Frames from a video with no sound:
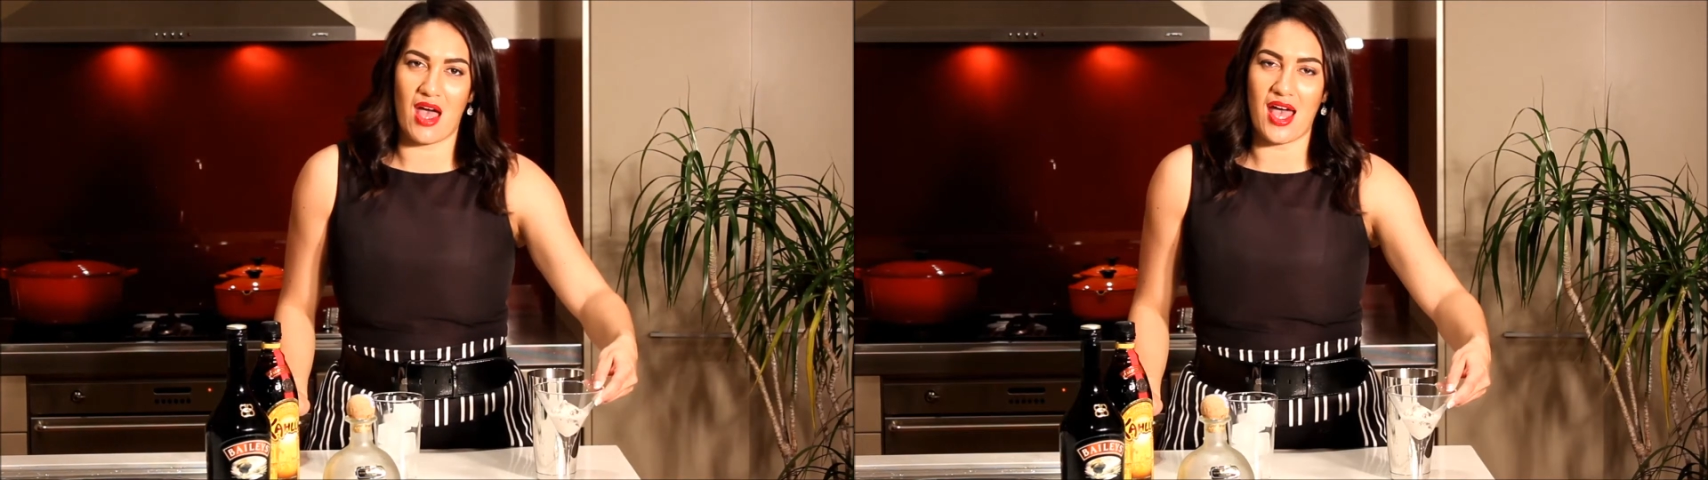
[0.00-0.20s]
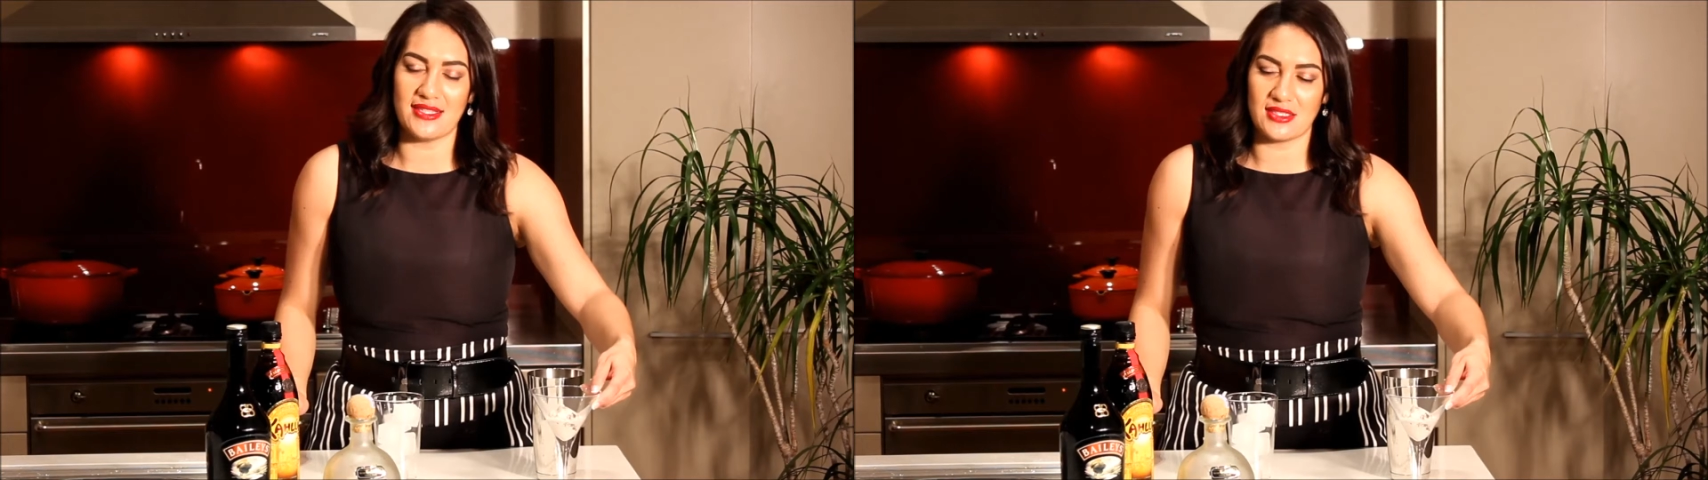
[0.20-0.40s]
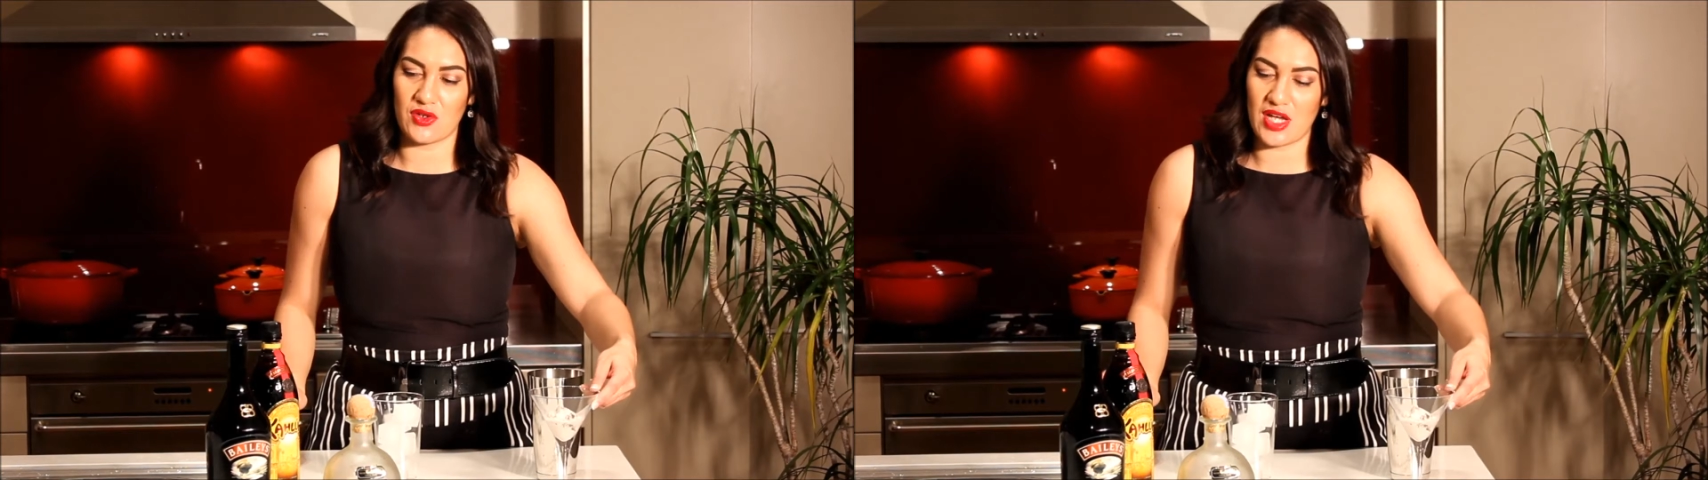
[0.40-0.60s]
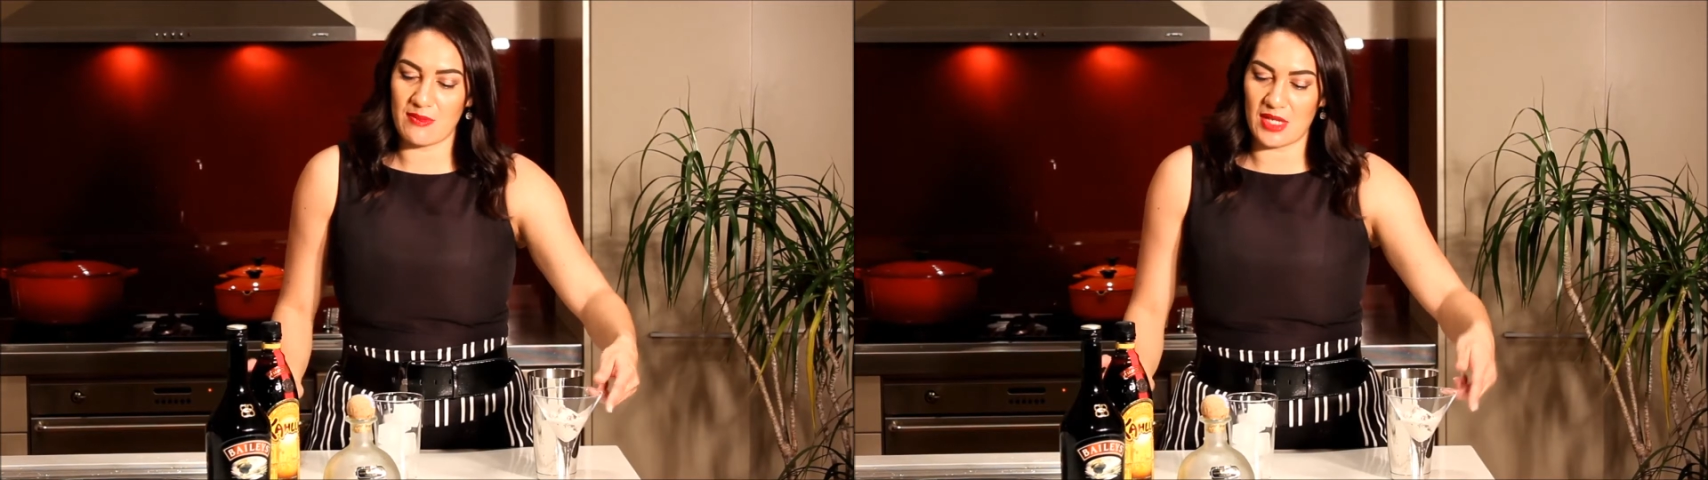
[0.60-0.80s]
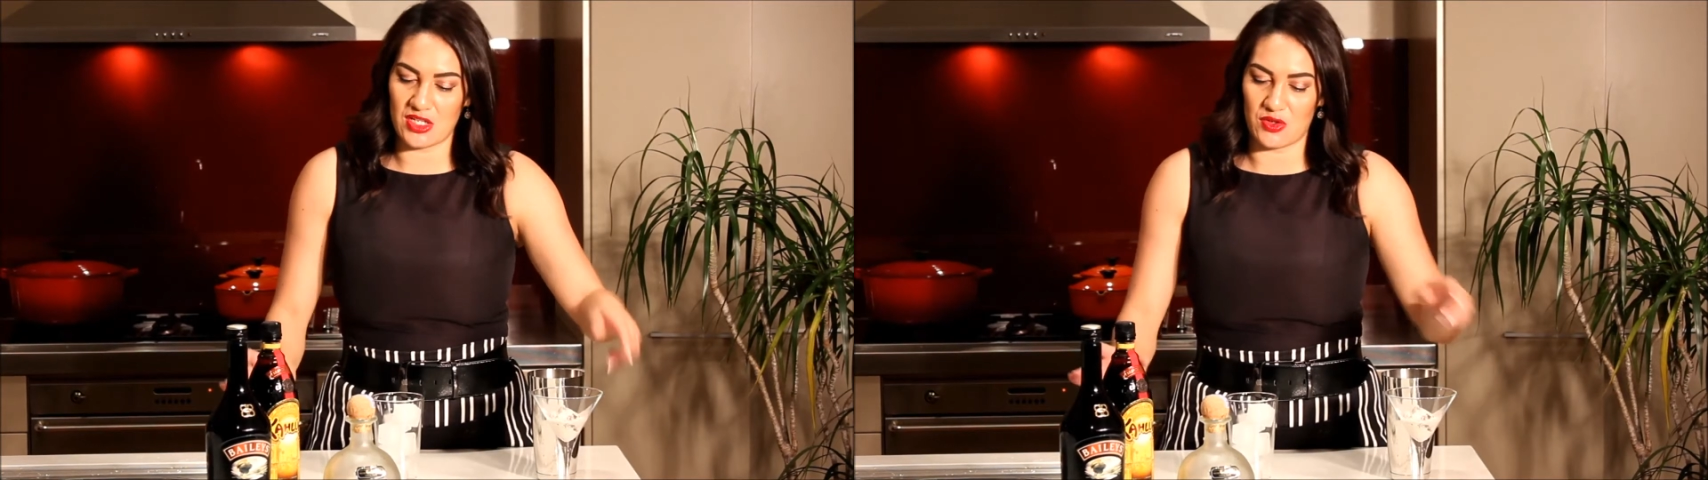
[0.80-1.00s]
ice
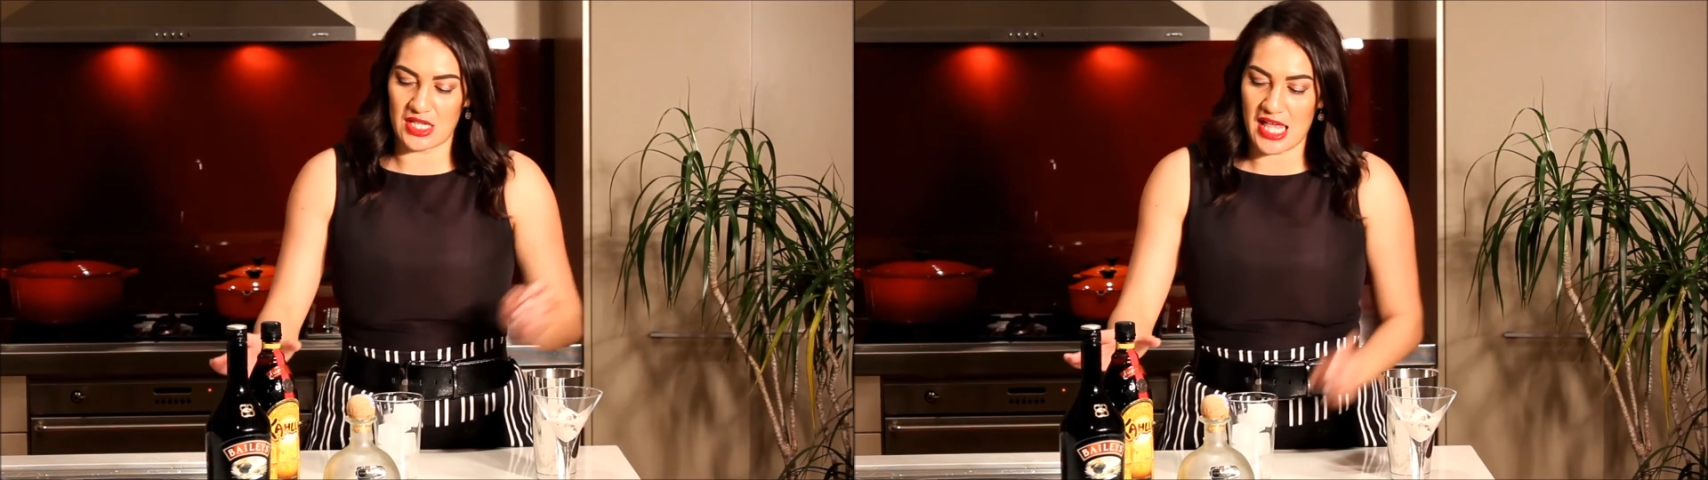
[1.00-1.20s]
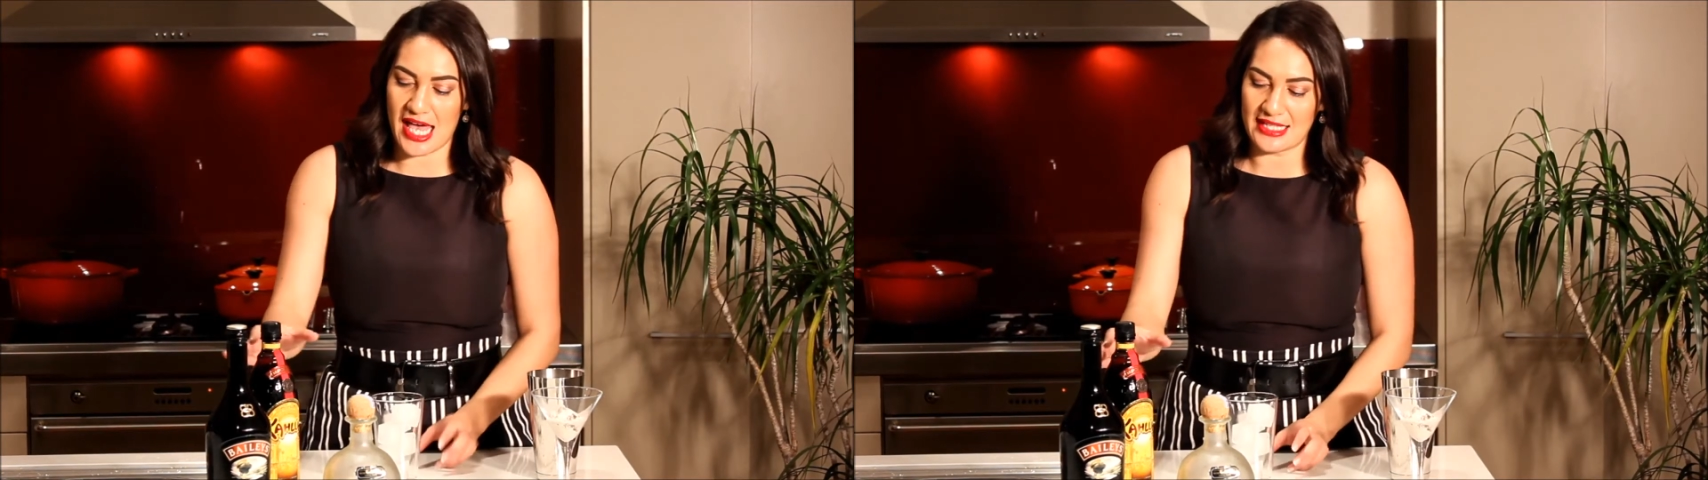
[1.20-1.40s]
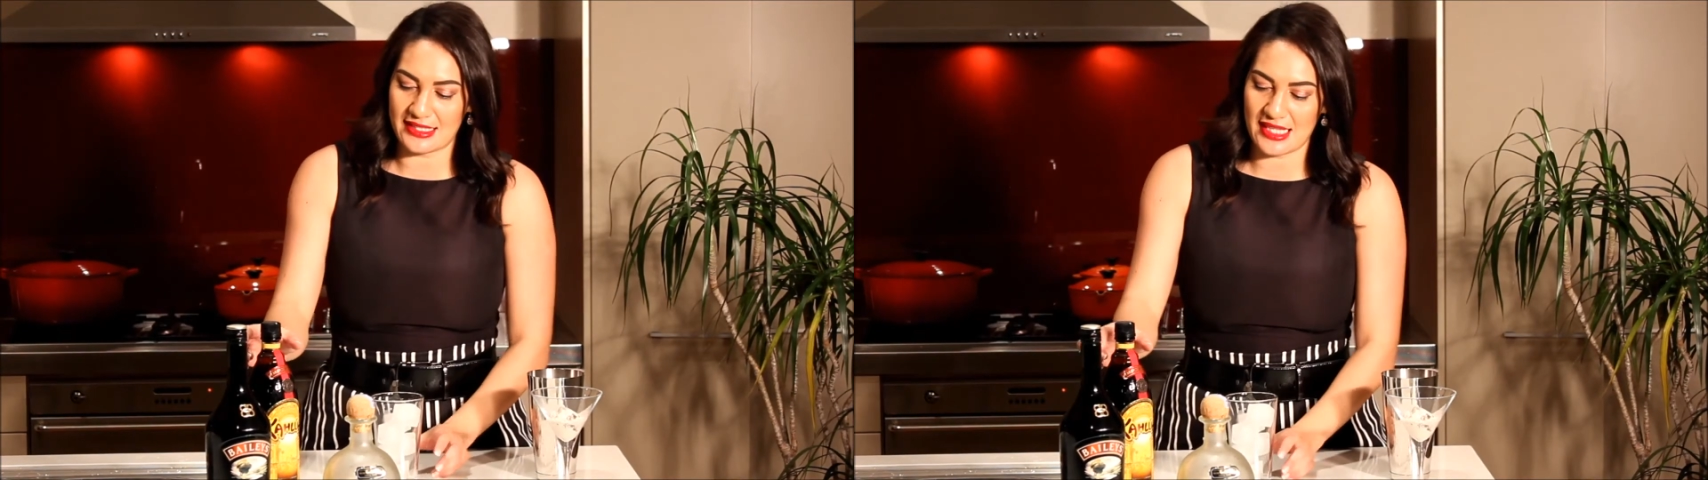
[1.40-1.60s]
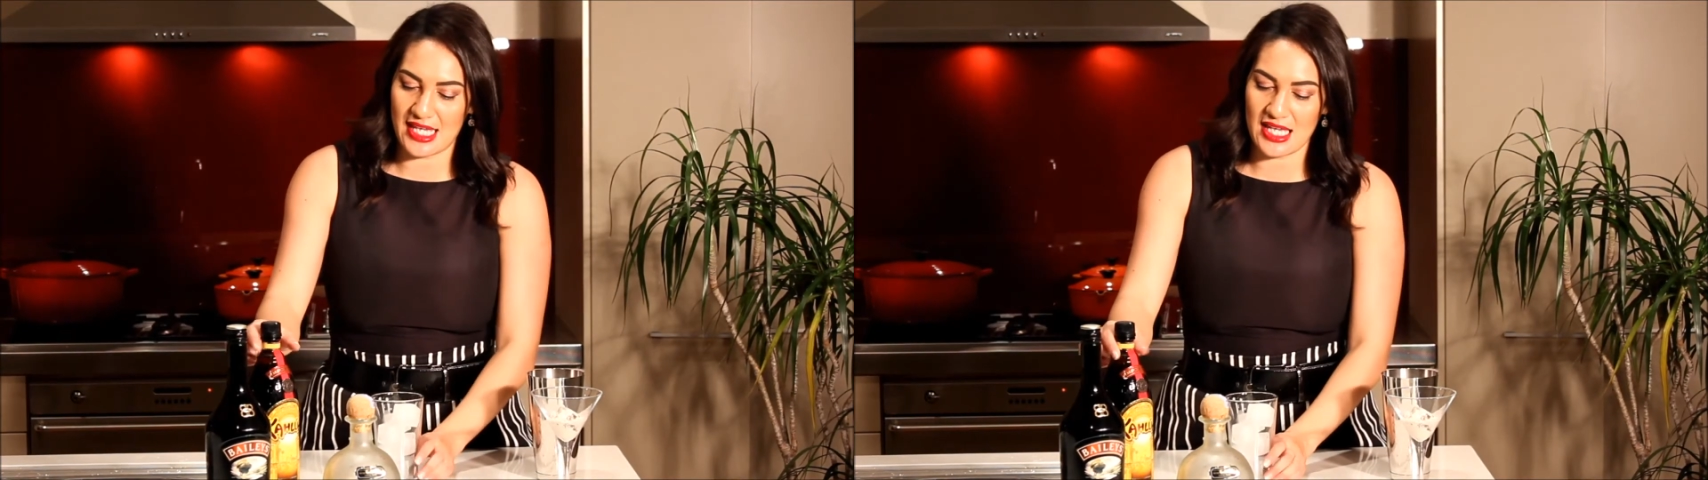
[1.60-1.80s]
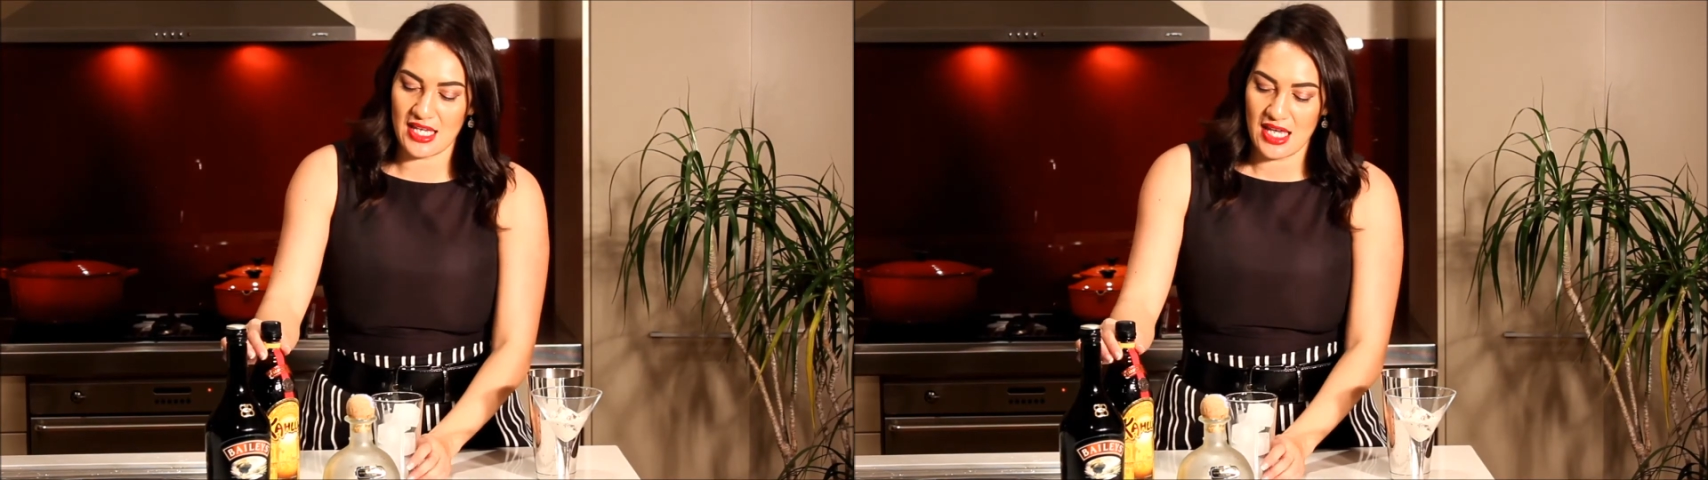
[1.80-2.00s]
cream in your glass
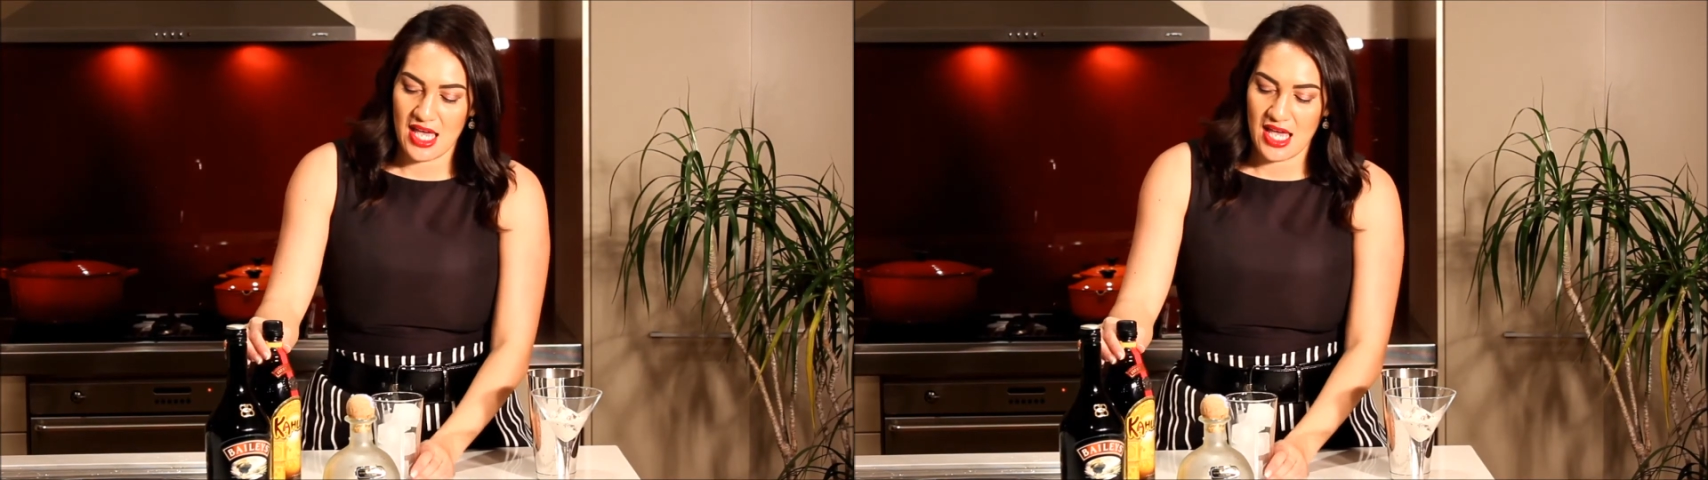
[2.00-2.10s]
there,